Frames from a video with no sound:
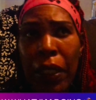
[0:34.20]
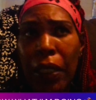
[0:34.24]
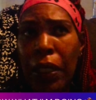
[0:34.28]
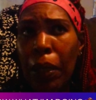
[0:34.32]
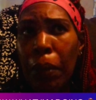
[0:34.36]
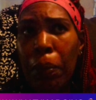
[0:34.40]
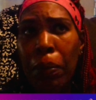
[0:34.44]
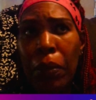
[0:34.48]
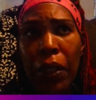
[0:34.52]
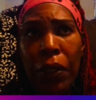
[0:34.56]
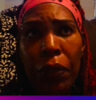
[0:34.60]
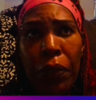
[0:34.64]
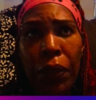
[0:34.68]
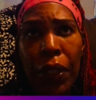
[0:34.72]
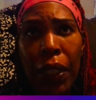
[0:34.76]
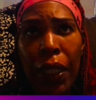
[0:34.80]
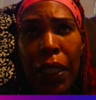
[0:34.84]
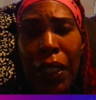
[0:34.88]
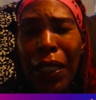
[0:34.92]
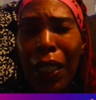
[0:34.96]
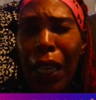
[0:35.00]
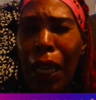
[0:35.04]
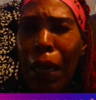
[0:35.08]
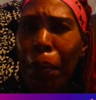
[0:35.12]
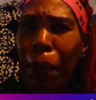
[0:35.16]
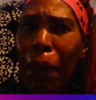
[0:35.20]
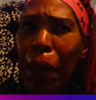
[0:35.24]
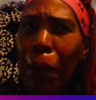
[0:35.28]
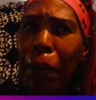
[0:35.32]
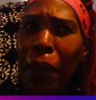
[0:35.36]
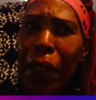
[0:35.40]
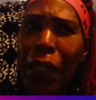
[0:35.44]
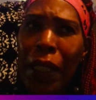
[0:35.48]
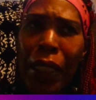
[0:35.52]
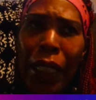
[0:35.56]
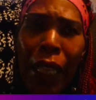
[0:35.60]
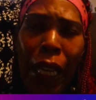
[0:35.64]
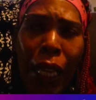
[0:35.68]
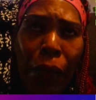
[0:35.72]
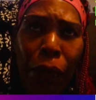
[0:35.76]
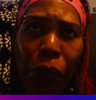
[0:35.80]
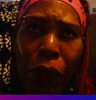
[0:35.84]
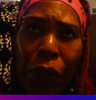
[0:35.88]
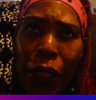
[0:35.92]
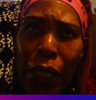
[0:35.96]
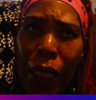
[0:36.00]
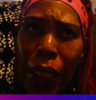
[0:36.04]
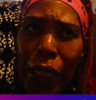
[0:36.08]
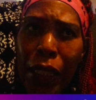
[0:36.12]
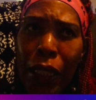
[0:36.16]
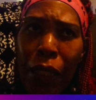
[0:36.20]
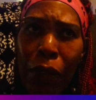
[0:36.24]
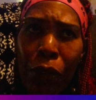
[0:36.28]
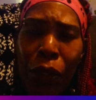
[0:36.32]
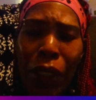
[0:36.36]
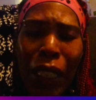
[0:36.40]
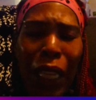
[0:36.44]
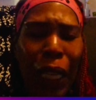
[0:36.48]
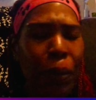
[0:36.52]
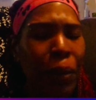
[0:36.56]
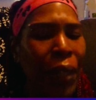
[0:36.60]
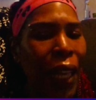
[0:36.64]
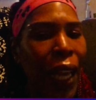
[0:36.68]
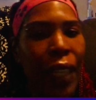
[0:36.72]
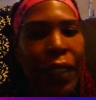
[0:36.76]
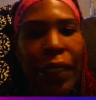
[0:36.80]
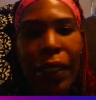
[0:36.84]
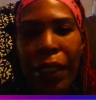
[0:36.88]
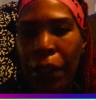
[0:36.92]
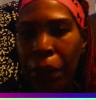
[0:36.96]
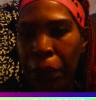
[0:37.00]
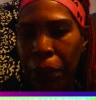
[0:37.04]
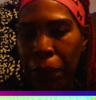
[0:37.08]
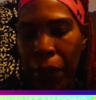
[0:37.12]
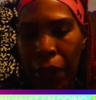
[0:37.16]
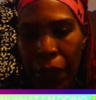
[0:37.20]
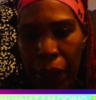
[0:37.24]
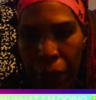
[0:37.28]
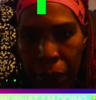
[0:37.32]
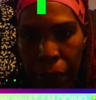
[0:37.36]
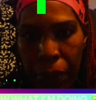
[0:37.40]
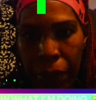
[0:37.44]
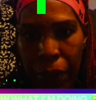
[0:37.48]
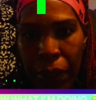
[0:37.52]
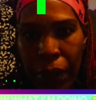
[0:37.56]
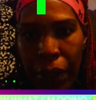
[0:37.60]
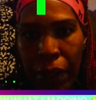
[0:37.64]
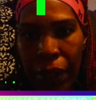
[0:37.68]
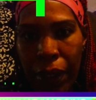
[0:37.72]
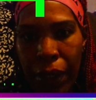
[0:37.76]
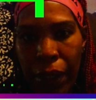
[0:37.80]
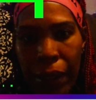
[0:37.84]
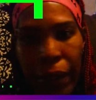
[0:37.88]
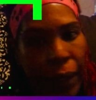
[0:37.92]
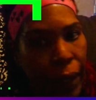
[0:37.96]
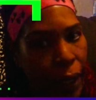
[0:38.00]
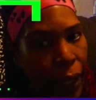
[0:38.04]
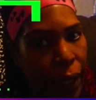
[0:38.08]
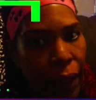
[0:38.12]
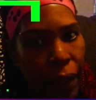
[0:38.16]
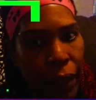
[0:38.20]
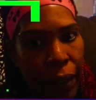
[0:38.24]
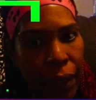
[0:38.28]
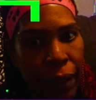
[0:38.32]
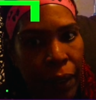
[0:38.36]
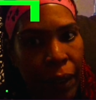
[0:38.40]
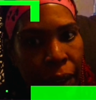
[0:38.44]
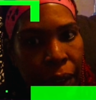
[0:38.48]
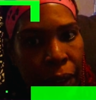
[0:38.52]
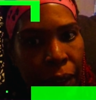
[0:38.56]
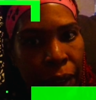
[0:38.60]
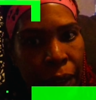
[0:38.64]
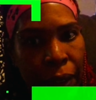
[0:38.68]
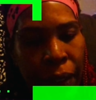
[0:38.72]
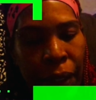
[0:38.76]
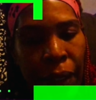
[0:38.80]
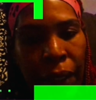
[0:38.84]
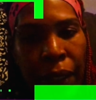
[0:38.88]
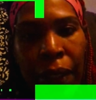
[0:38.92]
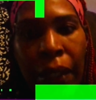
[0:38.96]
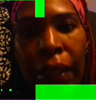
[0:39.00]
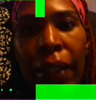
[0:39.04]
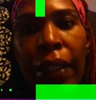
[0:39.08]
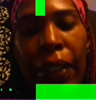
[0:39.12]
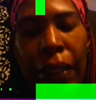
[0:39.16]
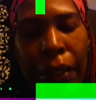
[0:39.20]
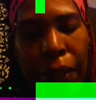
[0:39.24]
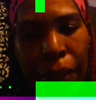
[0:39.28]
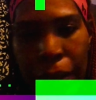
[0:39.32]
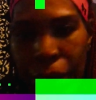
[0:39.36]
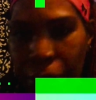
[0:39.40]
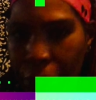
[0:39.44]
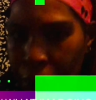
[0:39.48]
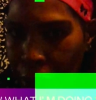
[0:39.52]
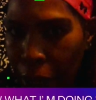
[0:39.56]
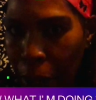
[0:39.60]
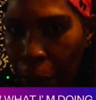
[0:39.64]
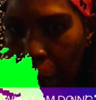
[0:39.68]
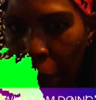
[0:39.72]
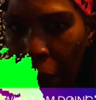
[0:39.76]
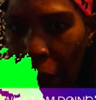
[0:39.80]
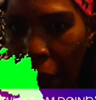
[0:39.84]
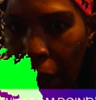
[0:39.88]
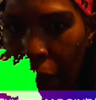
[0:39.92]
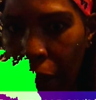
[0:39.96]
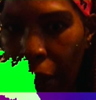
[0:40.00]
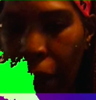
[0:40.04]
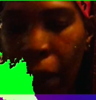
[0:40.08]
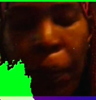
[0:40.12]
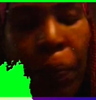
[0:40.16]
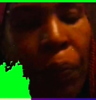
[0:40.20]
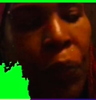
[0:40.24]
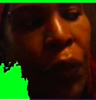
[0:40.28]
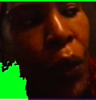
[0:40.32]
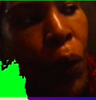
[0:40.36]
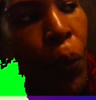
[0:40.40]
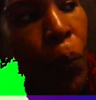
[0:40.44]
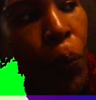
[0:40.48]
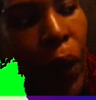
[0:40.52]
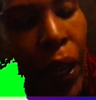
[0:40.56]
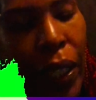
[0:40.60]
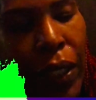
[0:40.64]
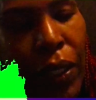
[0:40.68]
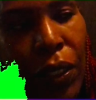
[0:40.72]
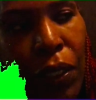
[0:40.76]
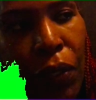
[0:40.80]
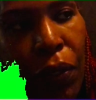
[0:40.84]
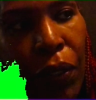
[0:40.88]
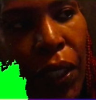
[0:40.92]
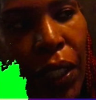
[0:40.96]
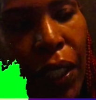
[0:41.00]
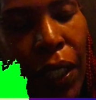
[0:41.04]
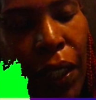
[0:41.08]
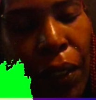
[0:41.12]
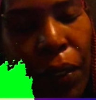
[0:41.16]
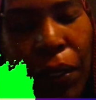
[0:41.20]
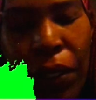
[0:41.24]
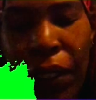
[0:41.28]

something different next time. Might be the same for the next several times. I don't know. Okay? Sit back. Watch the video.